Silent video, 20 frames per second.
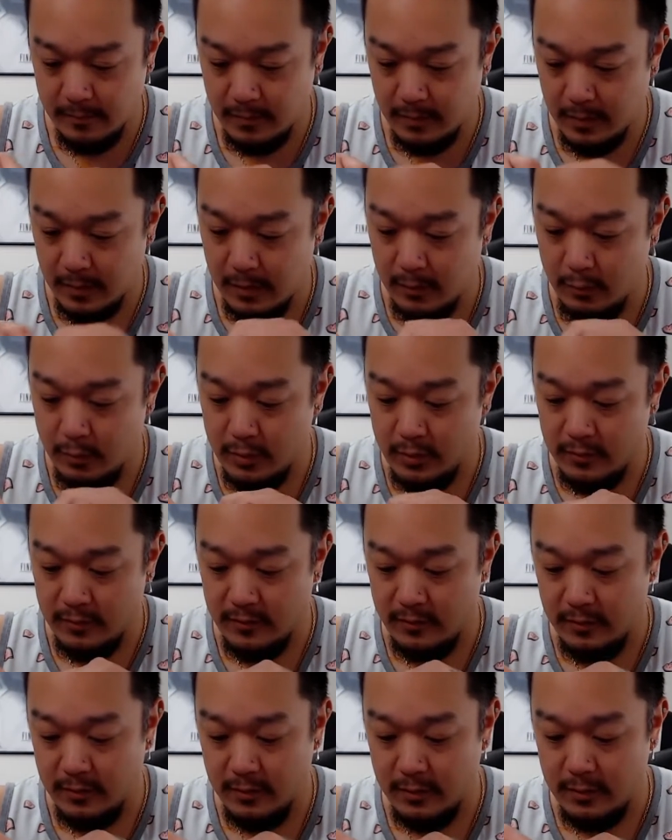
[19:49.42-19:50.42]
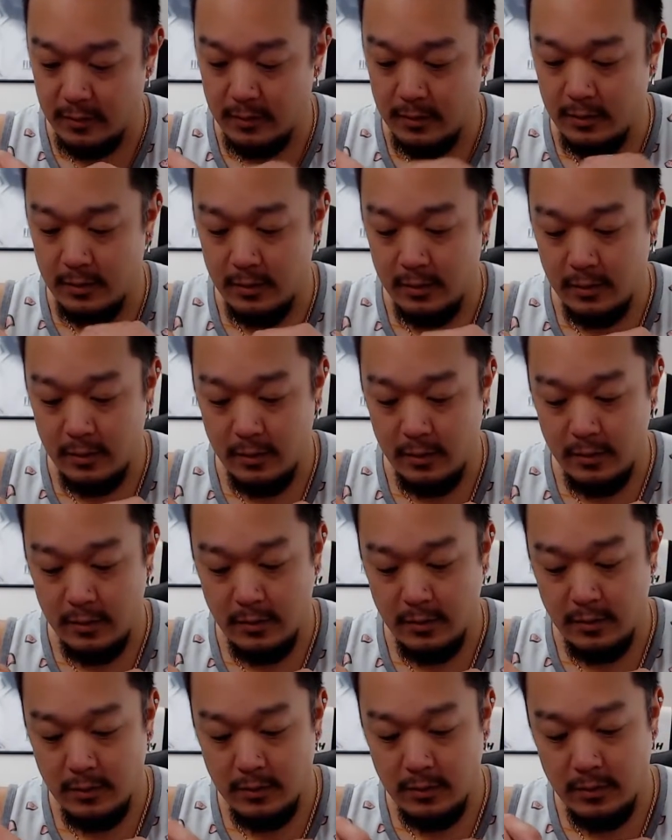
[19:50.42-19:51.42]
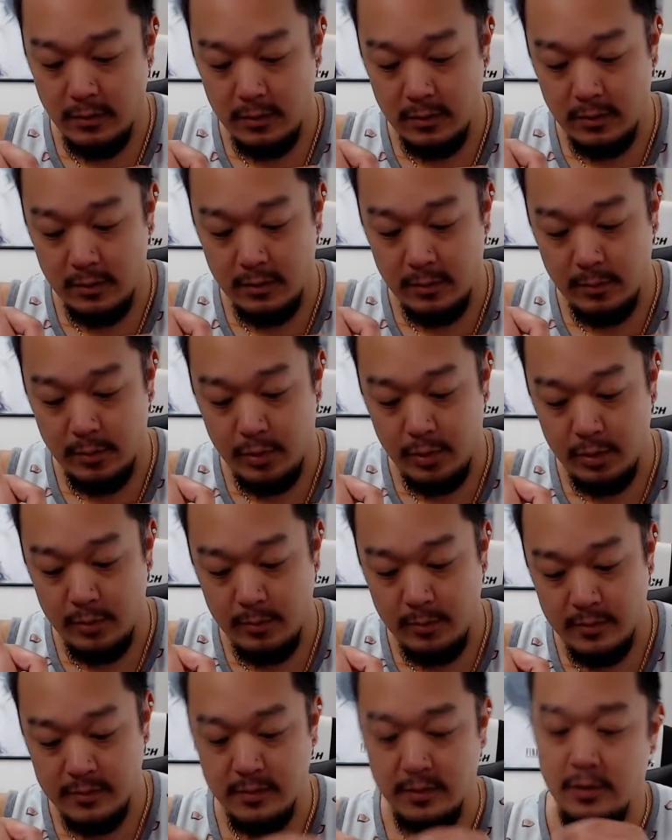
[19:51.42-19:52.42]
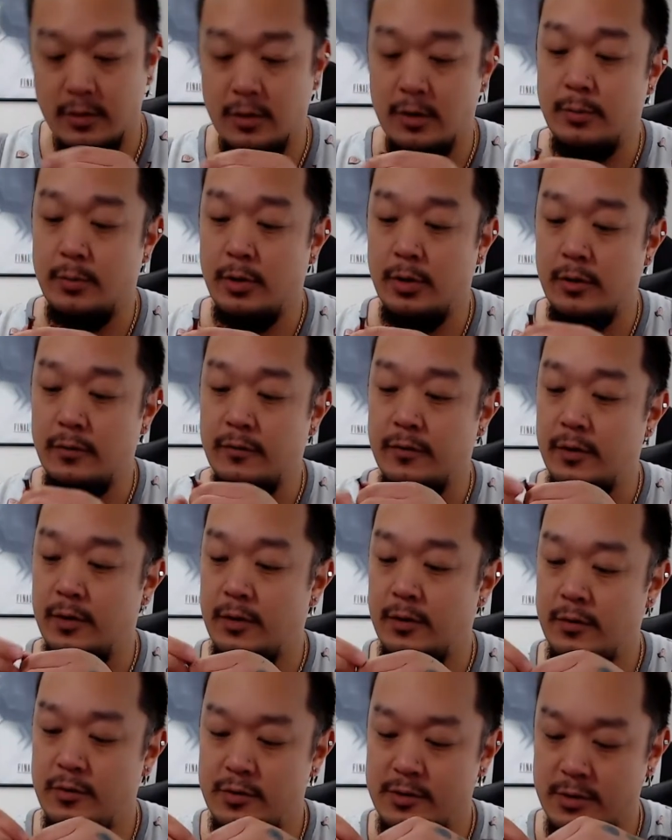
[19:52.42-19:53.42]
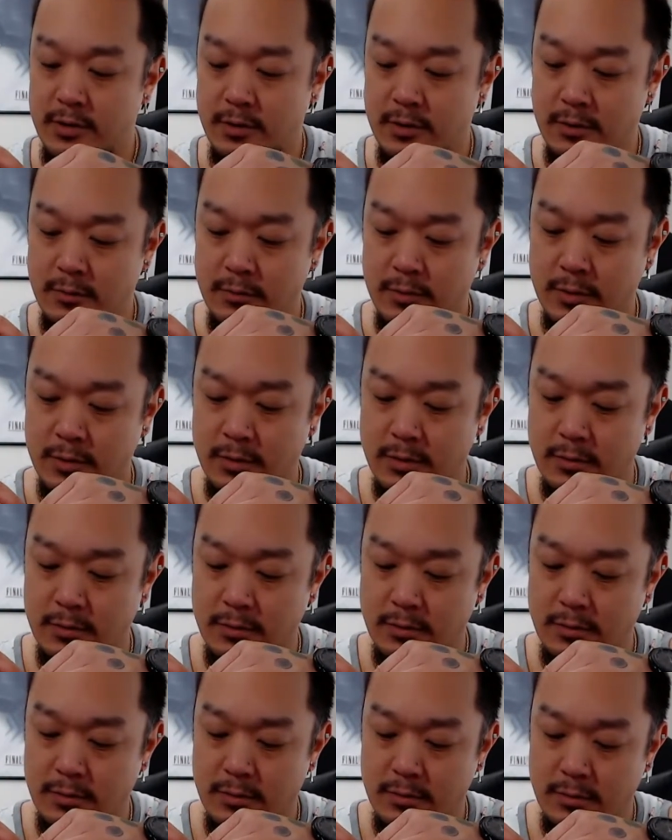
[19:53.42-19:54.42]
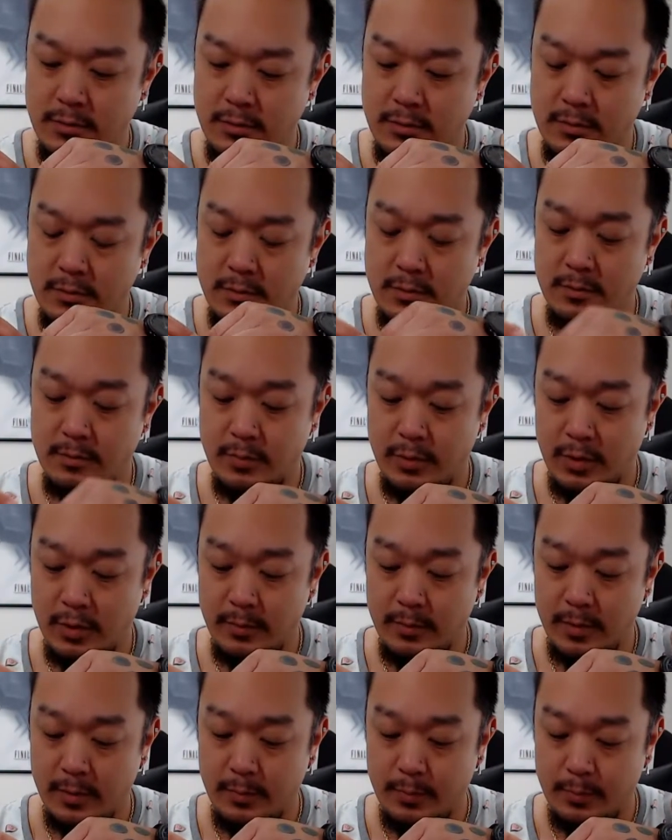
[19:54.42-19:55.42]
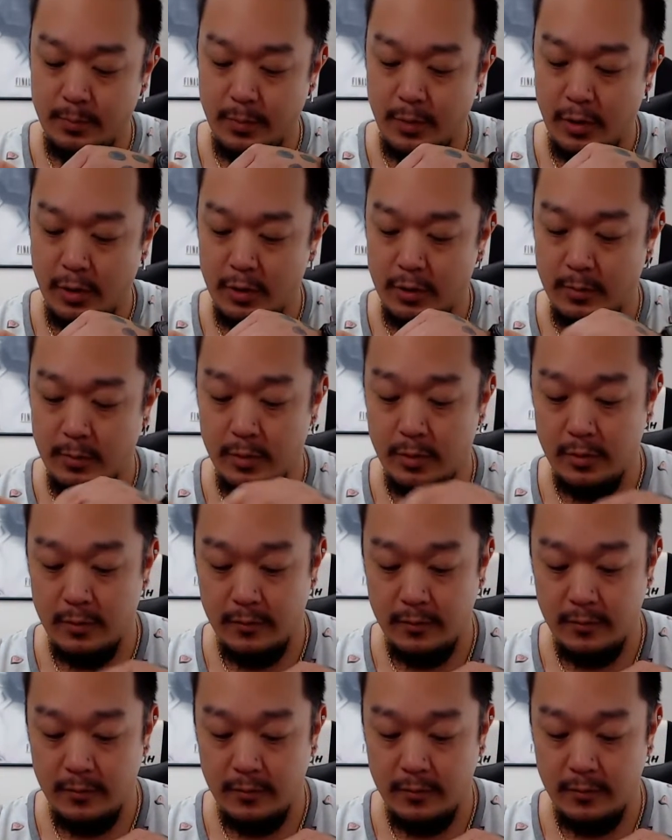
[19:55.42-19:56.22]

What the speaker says: I wouldn't see it. The bottom doesn't come off. Usually they would pop the bottom off.